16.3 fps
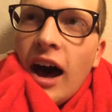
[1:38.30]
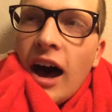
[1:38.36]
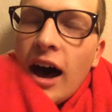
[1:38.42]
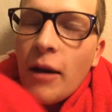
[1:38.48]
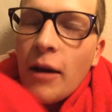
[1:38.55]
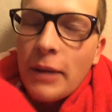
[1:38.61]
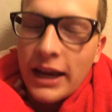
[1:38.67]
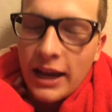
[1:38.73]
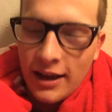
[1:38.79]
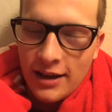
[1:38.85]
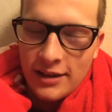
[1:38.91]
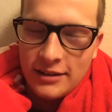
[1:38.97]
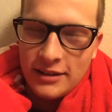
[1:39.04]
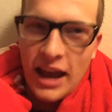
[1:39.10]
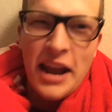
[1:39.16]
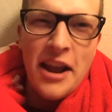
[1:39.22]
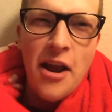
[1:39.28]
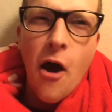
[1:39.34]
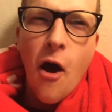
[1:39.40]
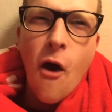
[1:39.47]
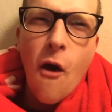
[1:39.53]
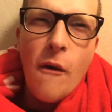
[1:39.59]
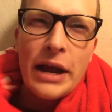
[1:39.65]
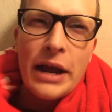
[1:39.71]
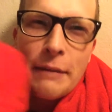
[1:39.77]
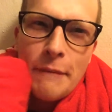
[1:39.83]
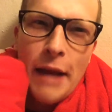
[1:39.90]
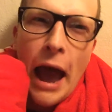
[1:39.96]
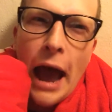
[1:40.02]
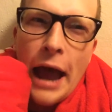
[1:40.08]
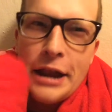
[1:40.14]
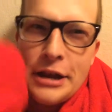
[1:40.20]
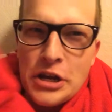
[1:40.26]
oh my god, I know I'm
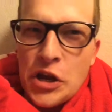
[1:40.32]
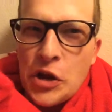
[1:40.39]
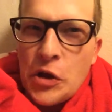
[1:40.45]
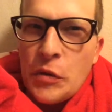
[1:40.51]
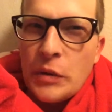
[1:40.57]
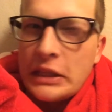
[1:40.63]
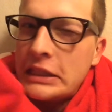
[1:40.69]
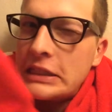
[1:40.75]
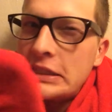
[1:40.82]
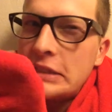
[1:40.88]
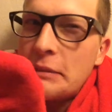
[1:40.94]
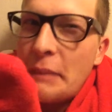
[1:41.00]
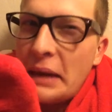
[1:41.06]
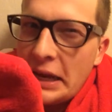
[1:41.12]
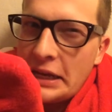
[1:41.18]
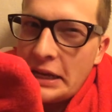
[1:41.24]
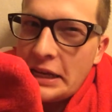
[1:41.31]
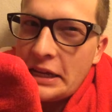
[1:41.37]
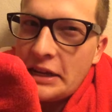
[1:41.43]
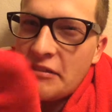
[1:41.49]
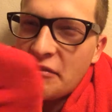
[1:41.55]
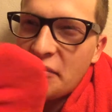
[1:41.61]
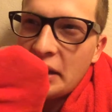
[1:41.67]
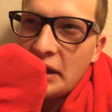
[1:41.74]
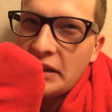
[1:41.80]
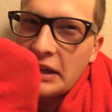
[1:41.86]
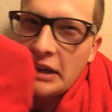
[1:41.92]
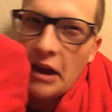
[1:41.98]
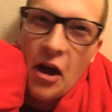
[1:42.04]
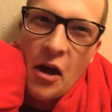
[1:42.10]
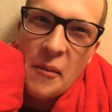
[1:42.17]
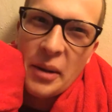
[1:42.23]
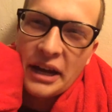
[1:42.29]
not new with this opinion of being like,
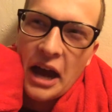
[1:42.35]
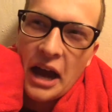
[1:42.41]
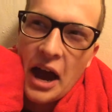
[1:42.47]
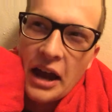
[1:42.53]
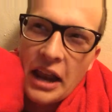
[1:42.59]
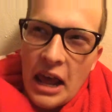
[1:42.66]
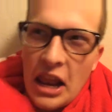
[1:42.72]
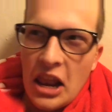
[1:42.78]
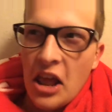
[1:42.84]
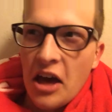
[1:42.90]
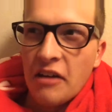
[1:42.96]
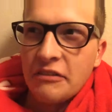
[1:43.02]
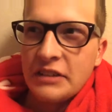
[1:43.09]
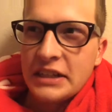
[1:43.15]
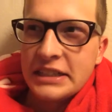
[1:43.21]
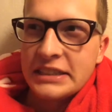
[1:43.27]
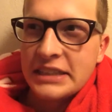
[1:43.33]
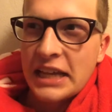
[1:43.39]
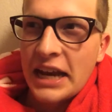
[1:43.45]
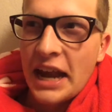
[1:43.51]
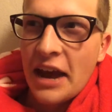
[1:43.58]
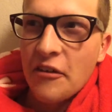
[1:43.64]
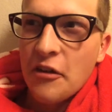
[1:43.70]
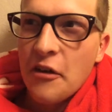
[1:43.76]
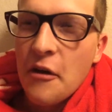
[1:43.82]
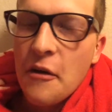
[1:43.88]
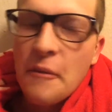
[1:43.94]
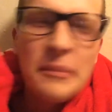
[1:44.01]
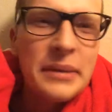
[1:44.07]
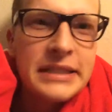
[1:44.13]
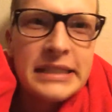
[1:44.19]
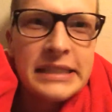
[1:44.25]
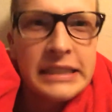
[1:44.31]
oh my god, I loved Inside Out.
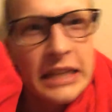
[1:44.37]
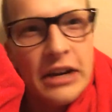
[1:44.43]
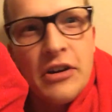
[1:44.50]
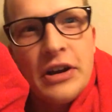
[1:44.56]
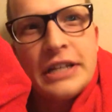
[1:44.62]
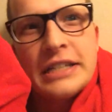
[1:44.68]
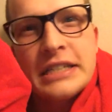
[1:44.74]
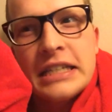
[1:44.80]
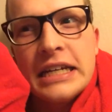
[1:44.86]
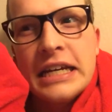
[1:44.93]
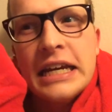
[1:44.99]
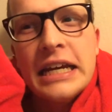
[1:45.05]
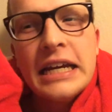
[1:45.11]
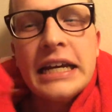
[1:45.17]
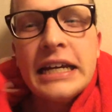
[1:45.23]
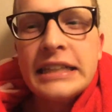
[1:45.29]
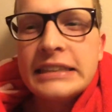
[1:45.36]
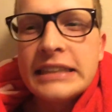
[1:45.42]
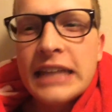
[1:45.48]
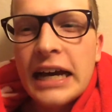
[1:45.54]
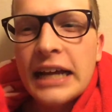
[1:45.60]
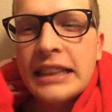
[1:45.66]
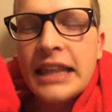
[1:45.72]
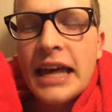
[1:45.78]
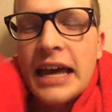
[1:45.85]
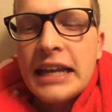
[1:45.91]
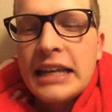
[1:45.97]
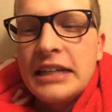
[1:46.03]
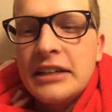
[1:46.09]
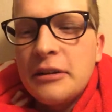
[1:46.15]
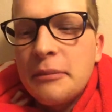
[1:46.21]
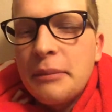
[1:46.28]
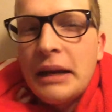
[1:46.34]
But seriously, it's got that
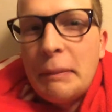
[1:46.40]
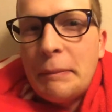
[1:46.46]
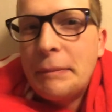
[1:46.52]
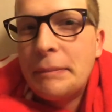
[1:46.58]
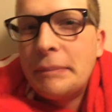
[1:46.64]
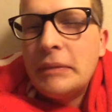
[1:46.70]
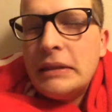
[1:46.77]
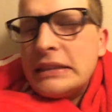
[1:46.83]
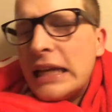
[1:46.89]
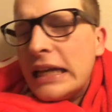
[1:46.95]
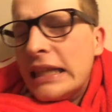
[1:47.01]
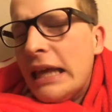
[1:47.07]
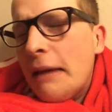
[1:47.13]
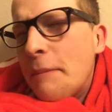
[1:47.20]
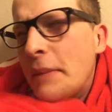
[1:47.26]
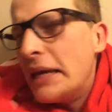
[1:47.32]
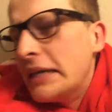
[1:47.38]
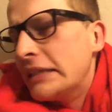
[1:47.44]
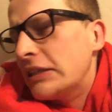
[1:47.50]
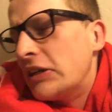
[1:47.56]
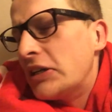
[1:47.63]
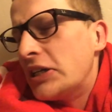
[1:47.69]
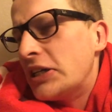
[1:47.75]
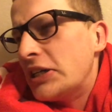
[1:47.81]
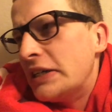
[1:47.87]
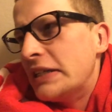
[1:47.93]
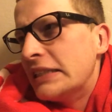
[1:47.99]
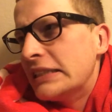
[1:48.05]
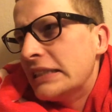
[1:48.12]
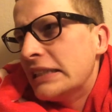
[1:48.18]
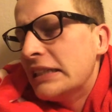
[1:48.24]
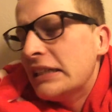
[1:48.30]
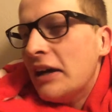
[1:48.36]
little bit of, it's got that Pixar
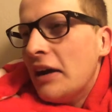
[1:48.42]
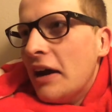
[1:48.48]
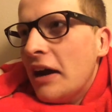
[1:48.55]
goodness in.